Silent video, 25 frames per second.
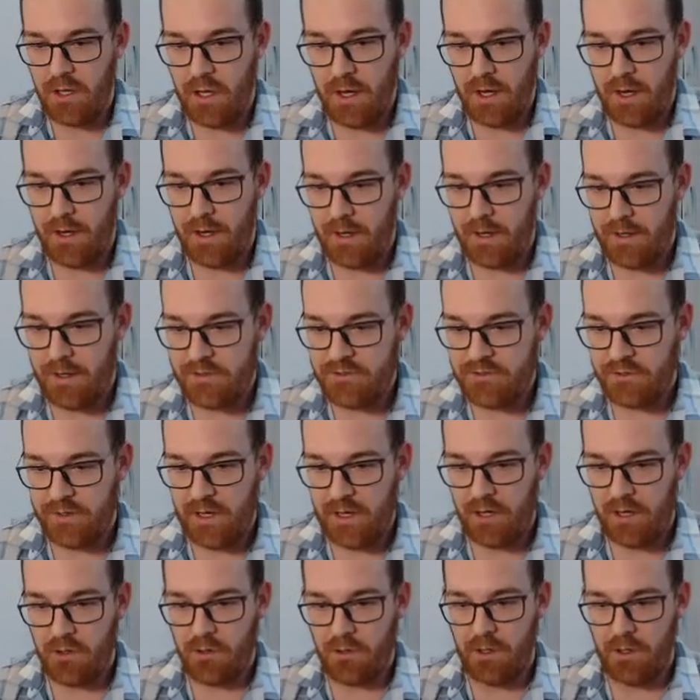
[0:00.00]
Uh, so
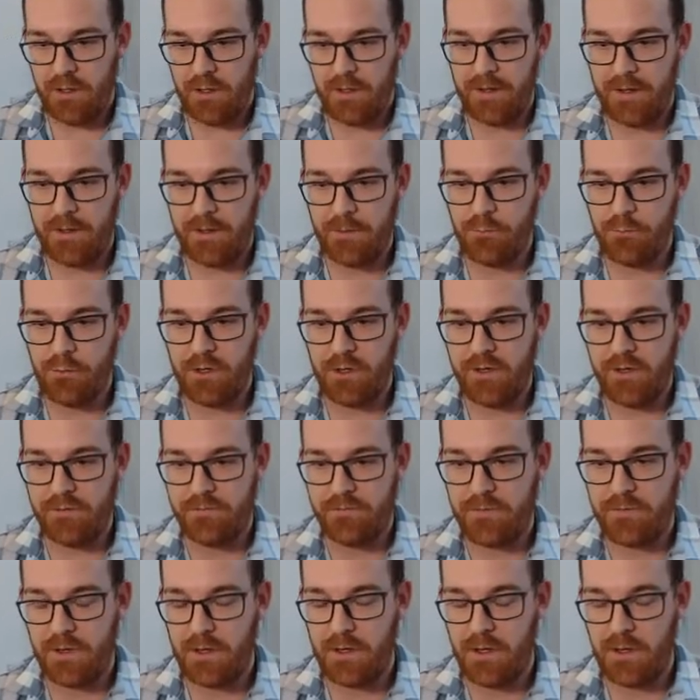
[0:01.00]
now, Brave
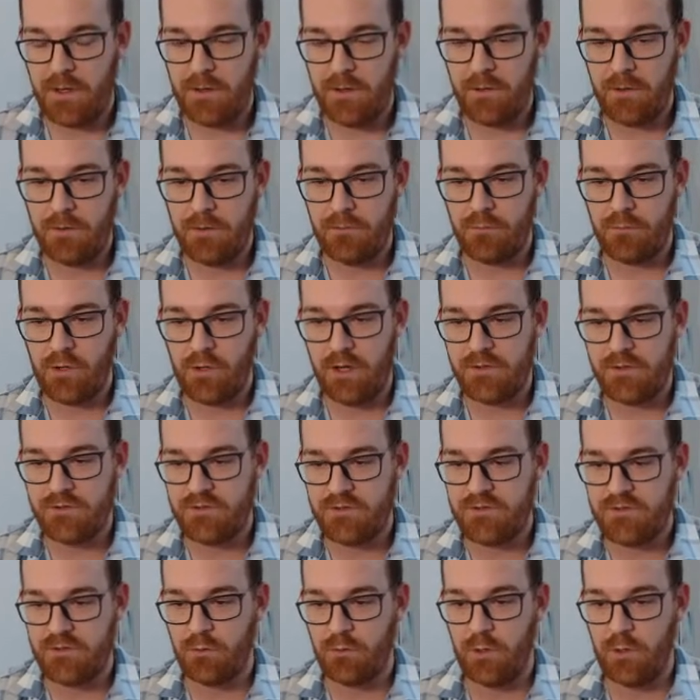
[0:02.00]

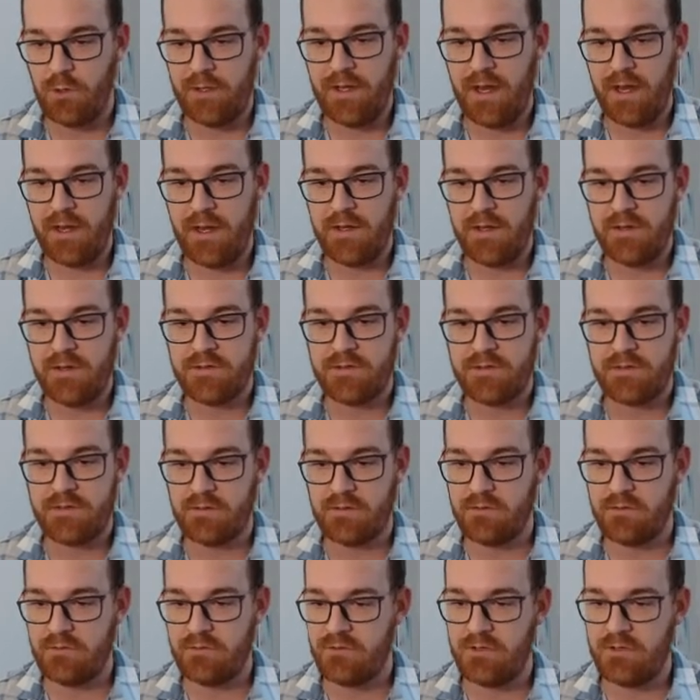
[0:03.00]
browser. So what that is,
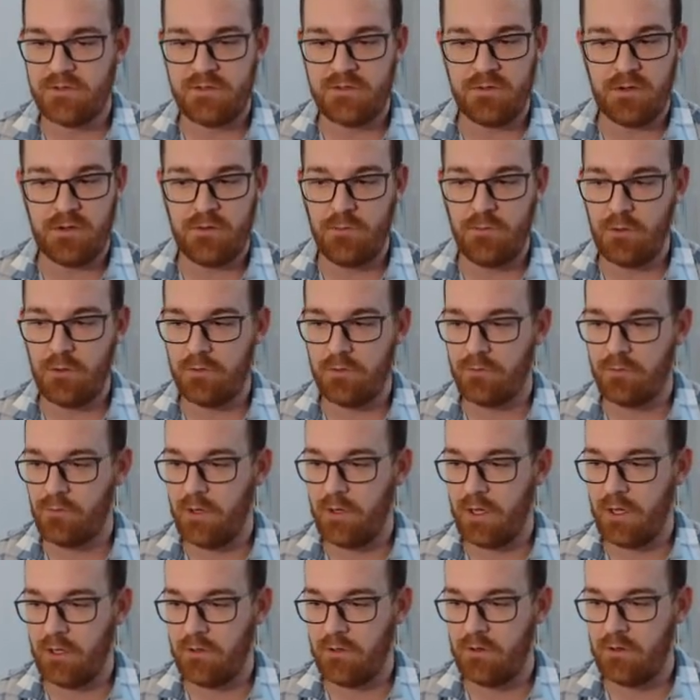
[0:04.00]
it's just a you know
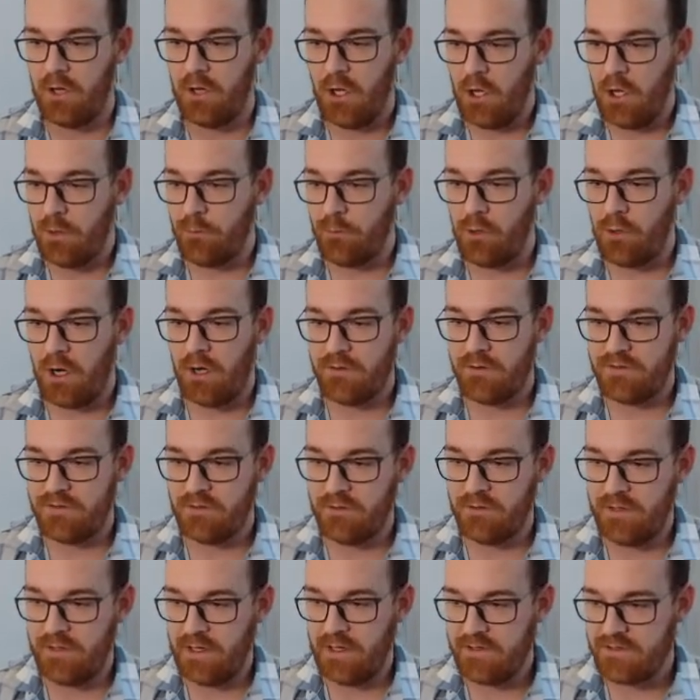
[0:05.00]
regular
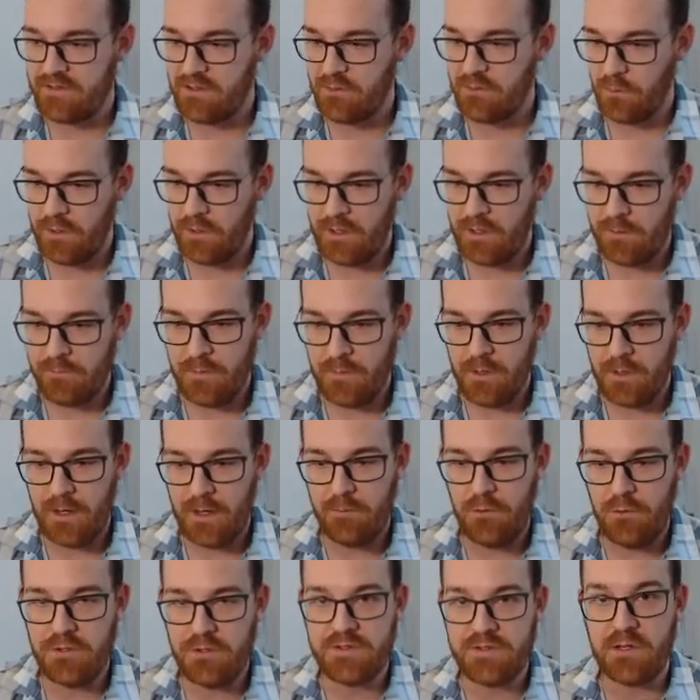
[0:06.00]
browser. That's the one I'm,
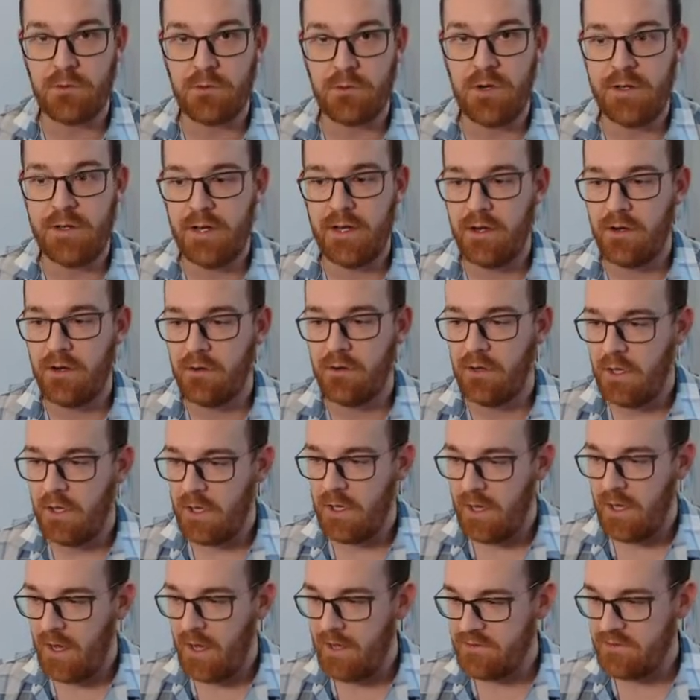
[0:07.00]
I'm using right now,
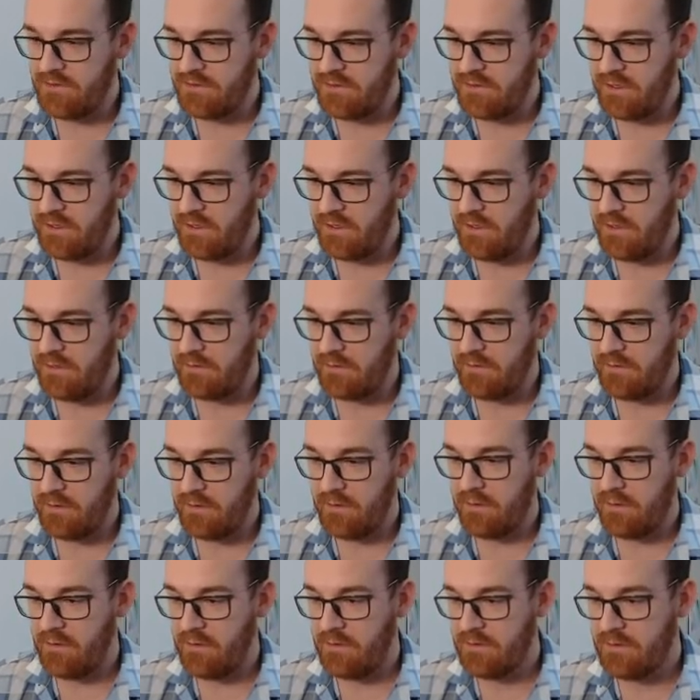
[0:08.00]
as you see here.
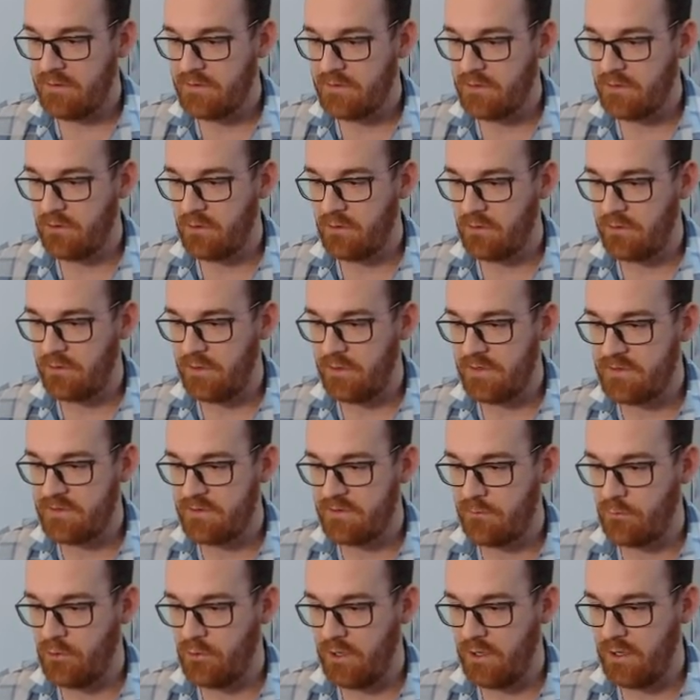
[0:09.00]
here. So that's
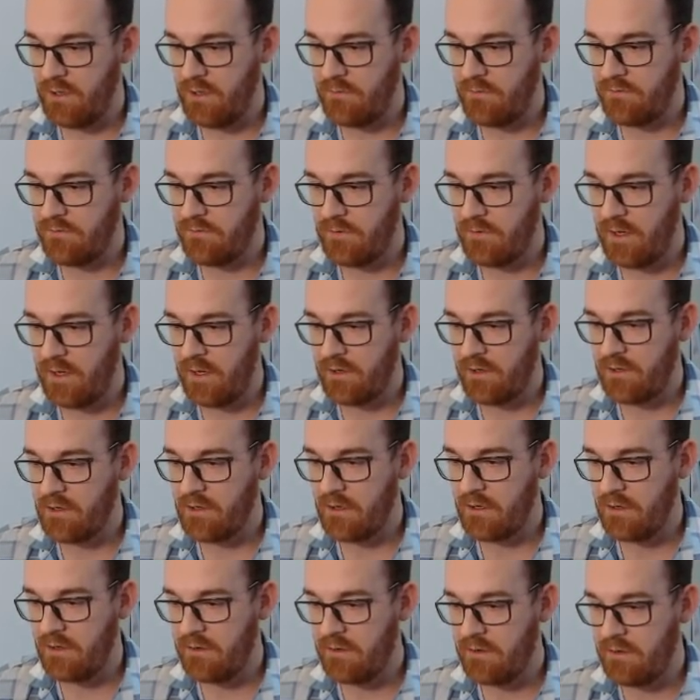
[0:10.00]
the Brave
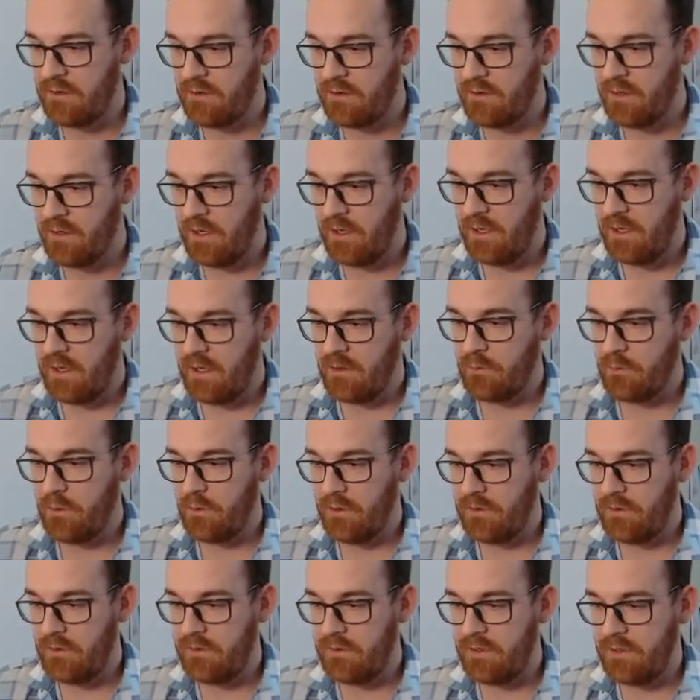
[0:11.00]
icon here
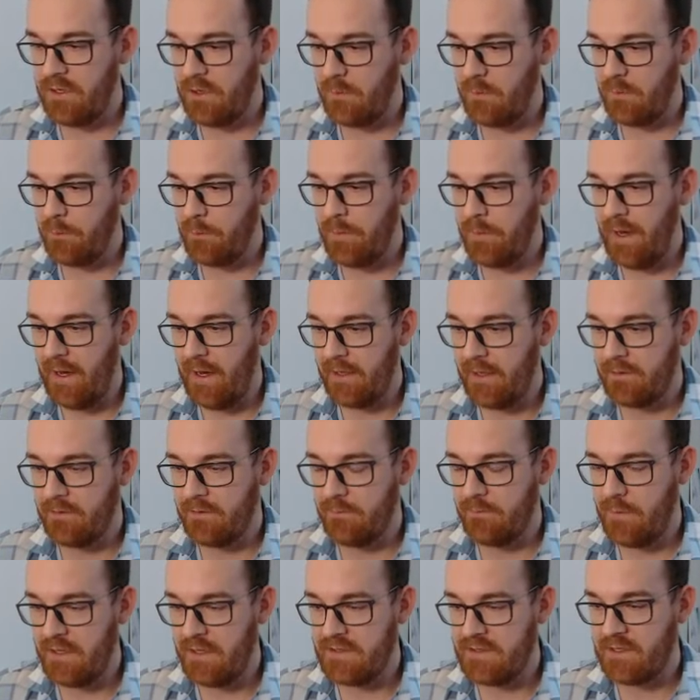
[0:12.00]
with the BAT
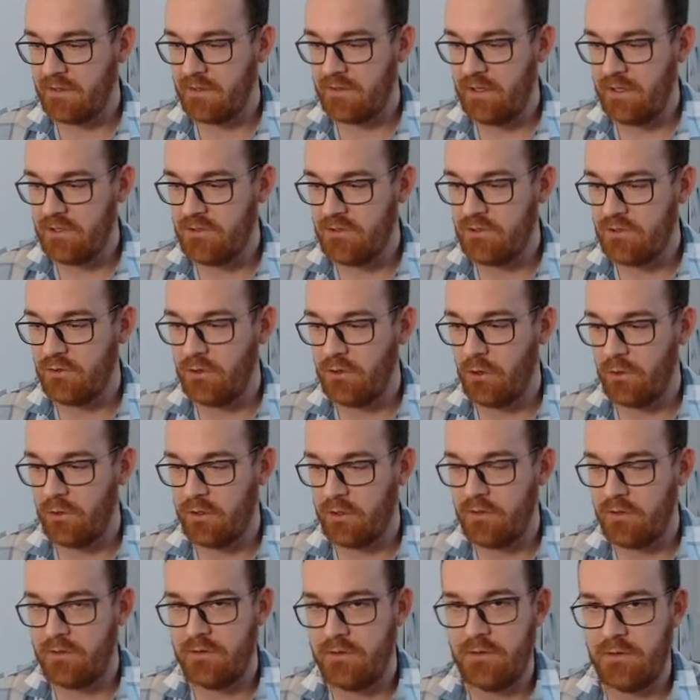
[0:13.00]
basic attention
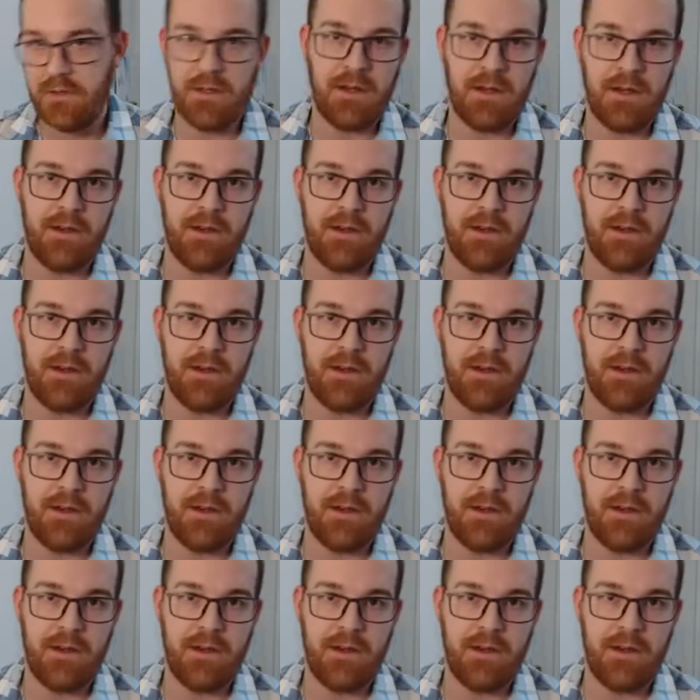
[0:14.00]
token